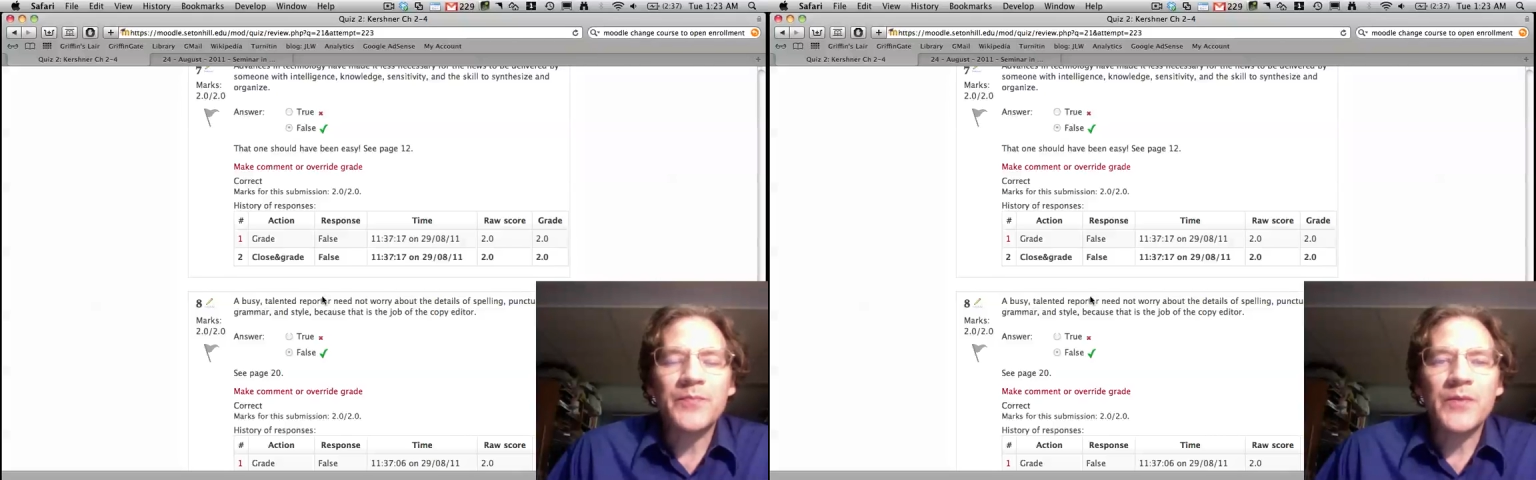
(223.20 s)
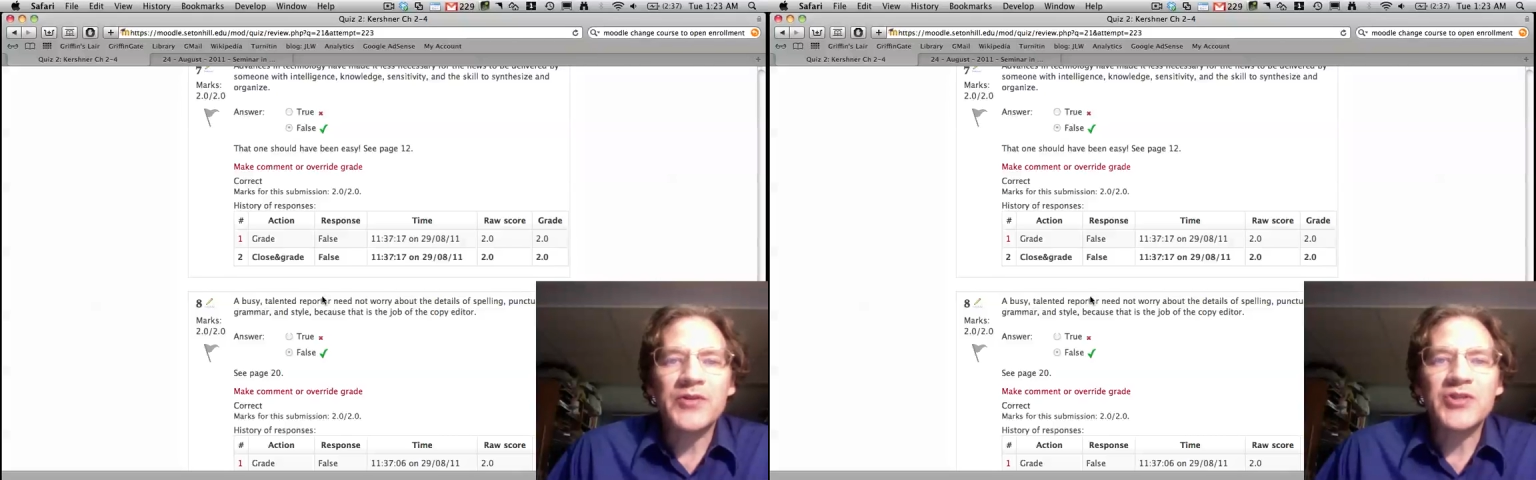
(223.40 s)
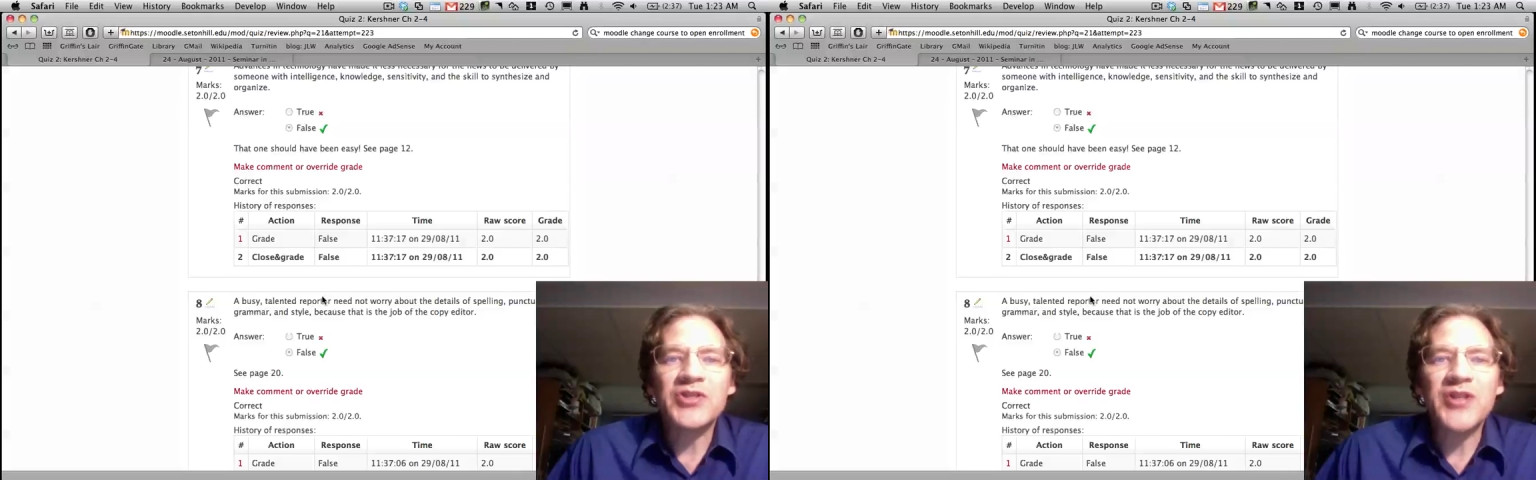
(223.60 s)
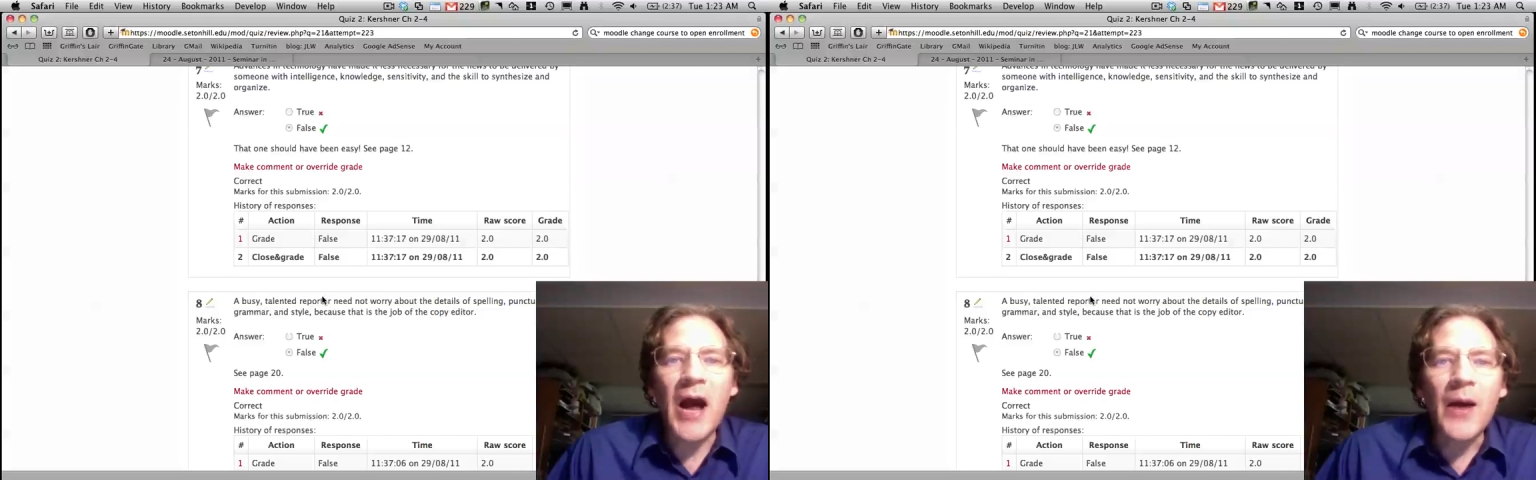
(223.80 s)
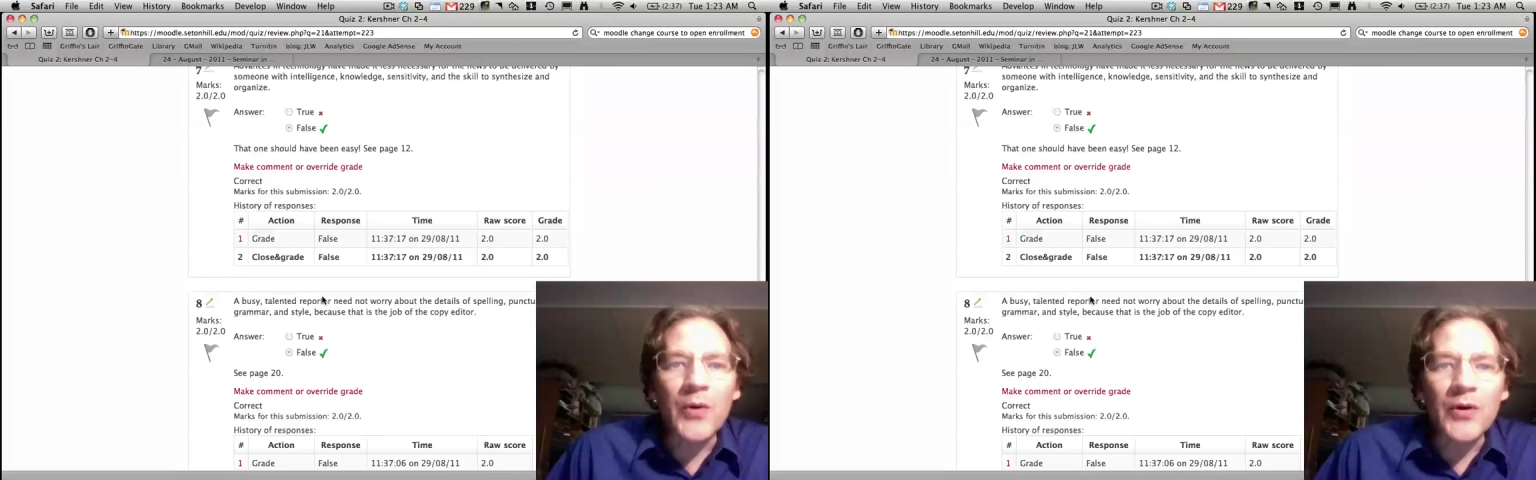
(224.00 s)

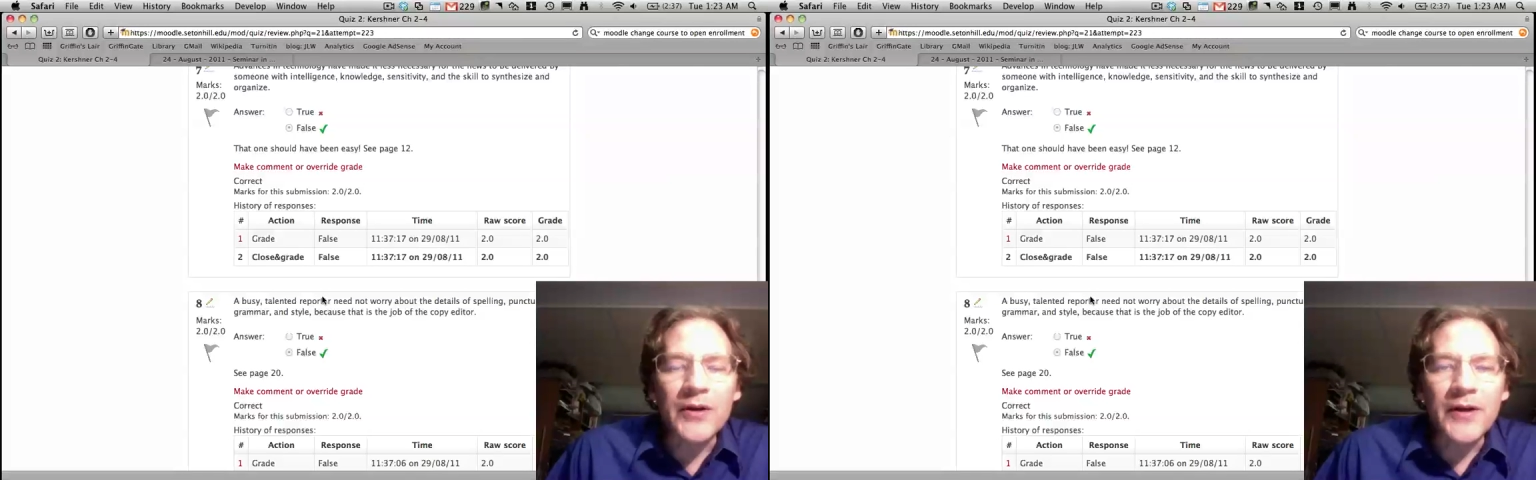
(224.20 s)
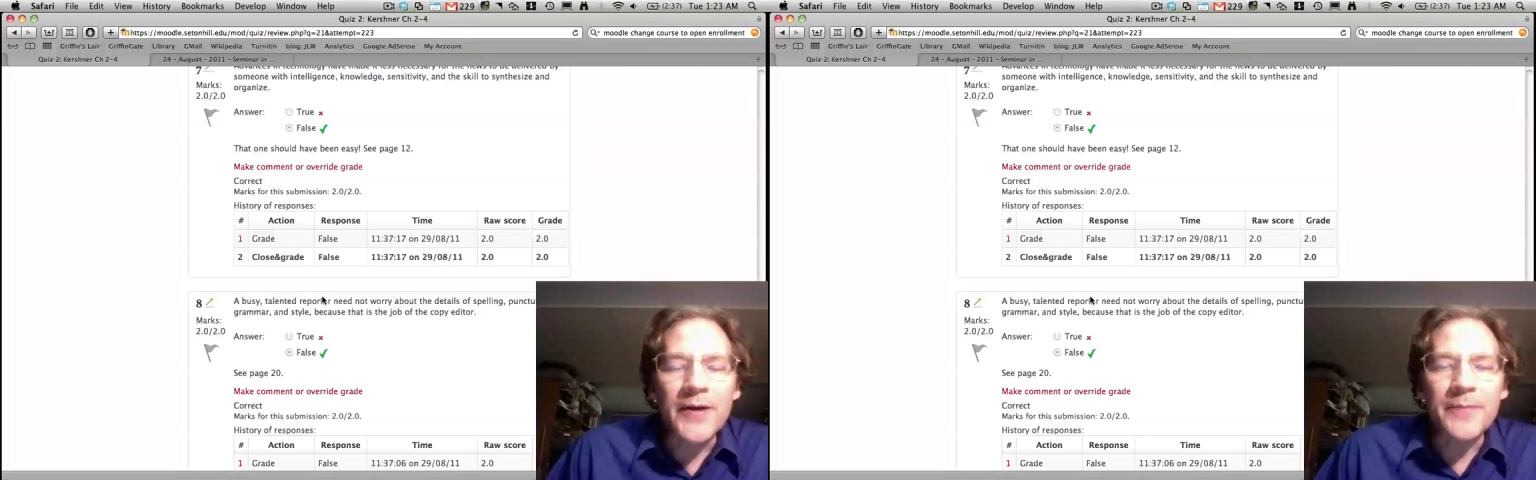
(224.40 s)
scour